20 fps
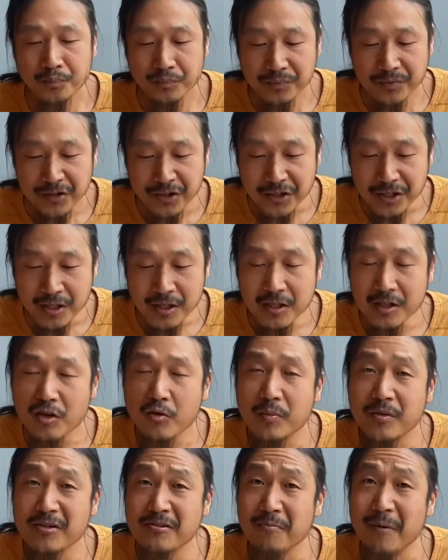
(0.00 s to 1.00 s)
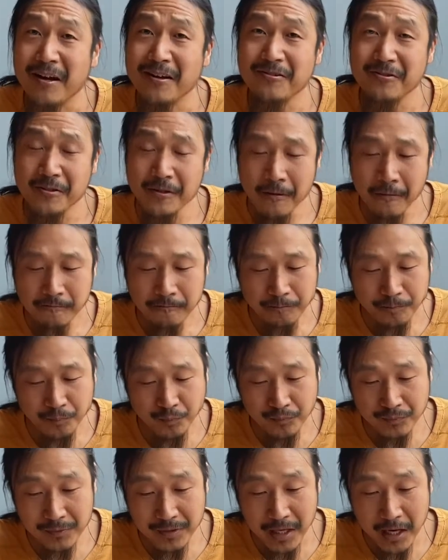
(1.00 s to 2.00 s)
It is a little bit spicy
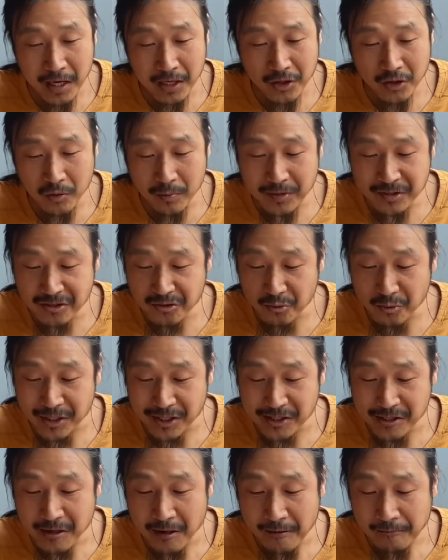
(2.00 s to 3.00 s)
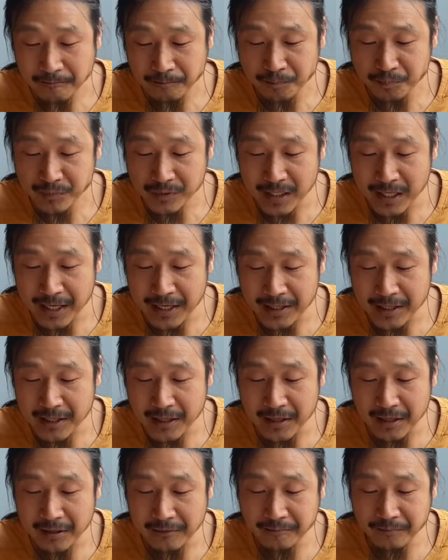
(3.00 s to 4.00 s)
and a little bit sweet and
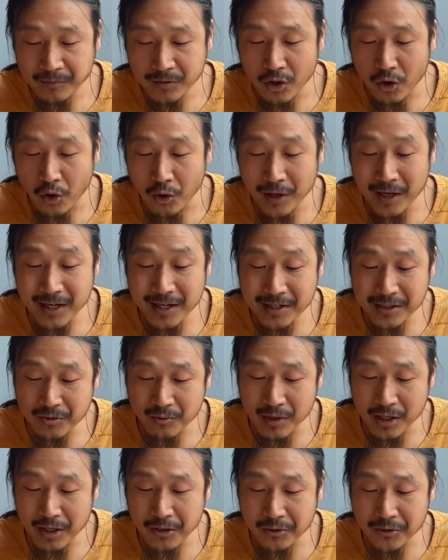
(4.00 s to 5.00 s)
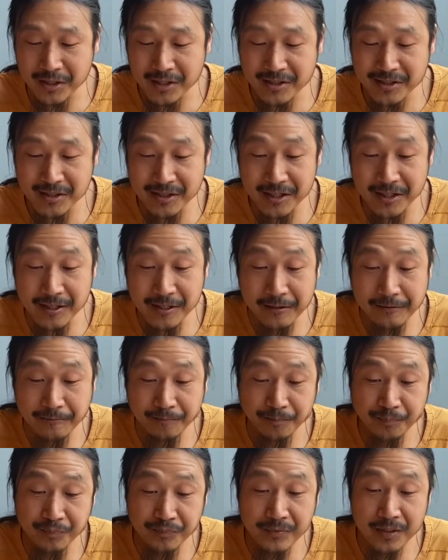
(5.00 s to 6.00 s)
oily as well. You can see the
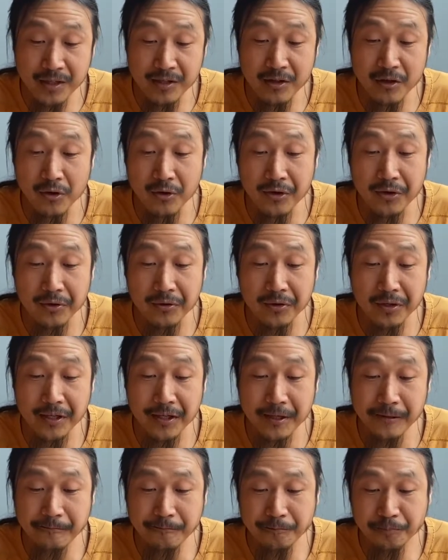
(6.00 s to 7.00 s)
oil here,